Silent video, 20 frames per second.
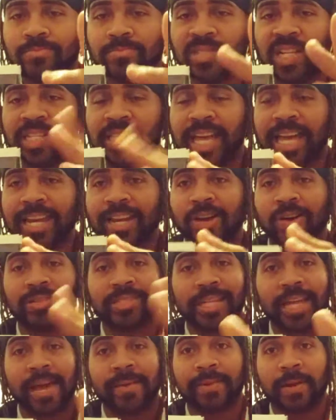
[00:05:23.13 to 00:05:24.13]
Then it goes
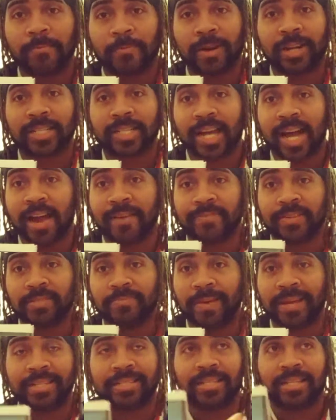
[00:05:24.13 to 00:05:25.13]
to him at a press conference.
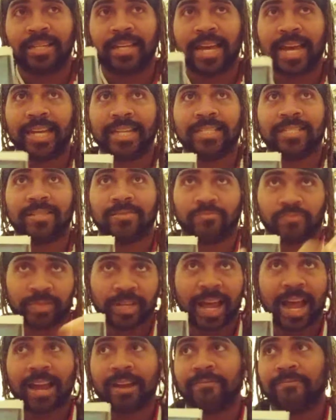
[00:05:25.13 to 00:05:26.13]
Basically, yeah, he's
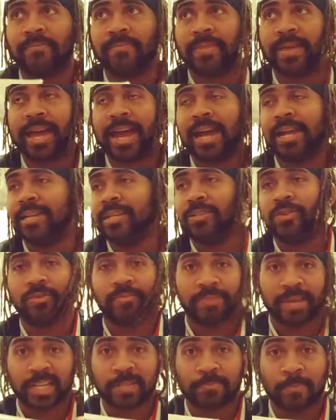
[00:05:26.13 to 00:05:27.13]
retiring from there and doing
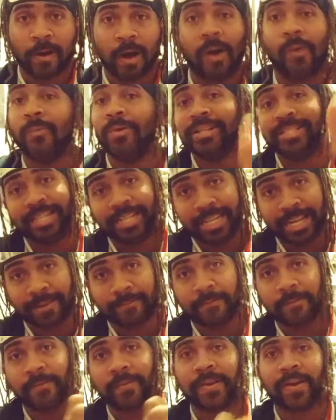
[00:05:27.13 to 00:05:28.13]
baseball, which he did
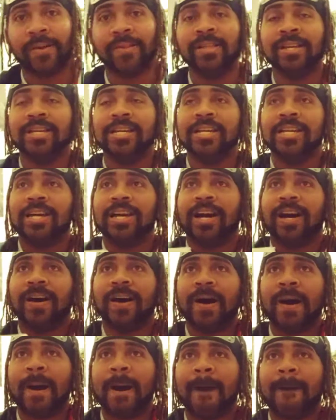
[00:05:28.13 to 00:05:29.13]
for real.
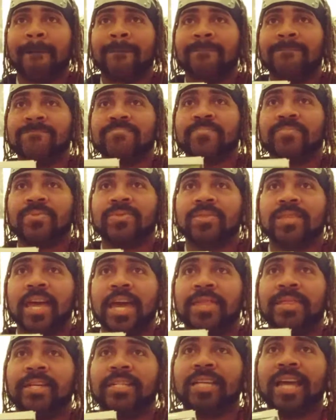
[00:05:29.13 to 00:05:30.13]
And
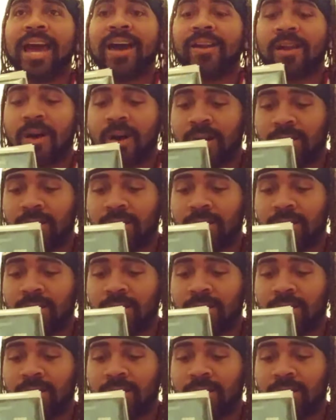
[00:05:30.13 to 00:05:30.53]
this is how it all